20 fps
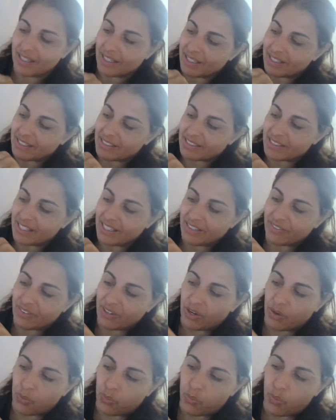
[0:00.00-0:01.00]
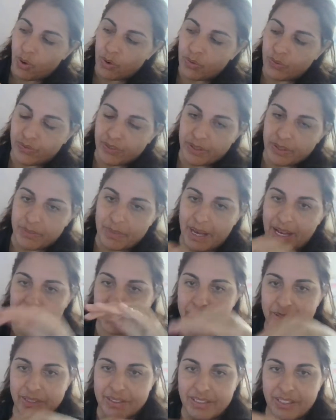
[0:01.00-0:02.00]
And it's kind of like a woven mat.
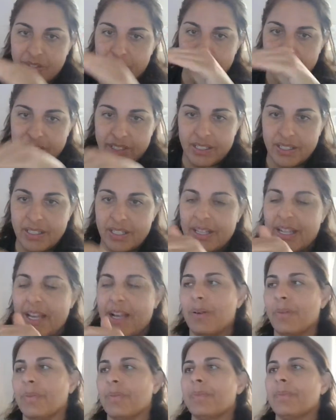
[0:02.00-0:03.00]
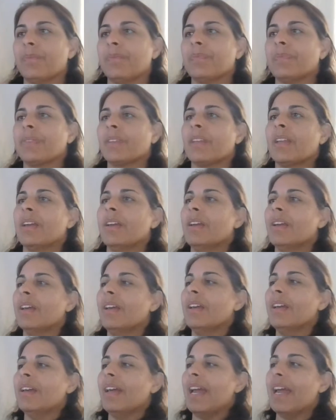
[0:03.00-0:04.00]
It means it goes in and out.
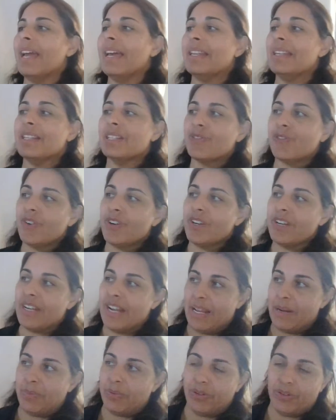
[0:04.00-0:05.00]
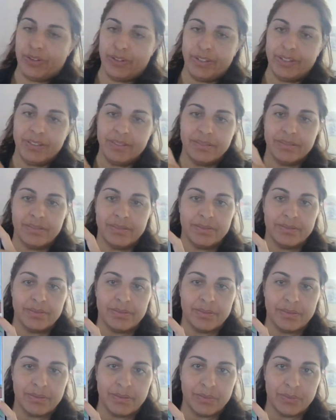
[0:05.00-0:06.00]
N is for neighborhood,
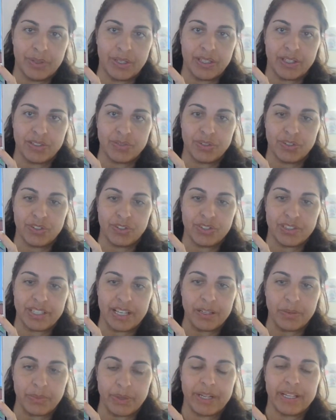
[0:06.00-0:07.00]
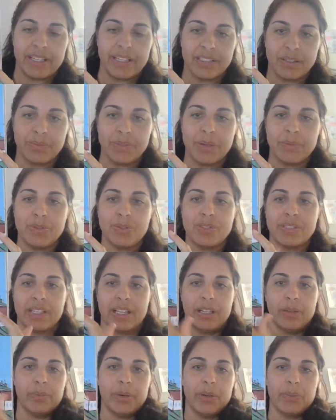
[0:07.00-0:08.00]
because when you're celebrating, sometimes you
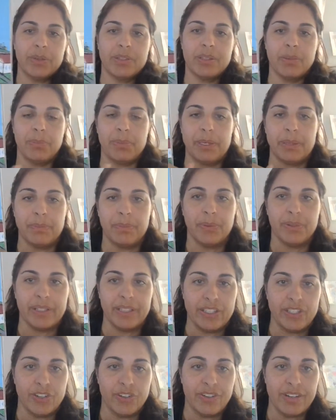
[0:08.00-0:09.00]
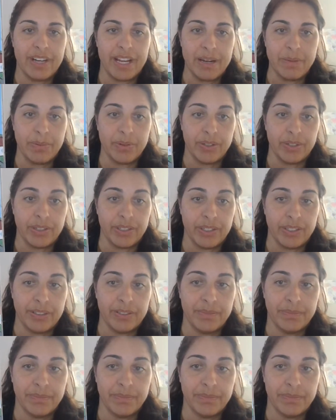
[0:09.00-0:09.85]
celebrate with the people in your neighborhood.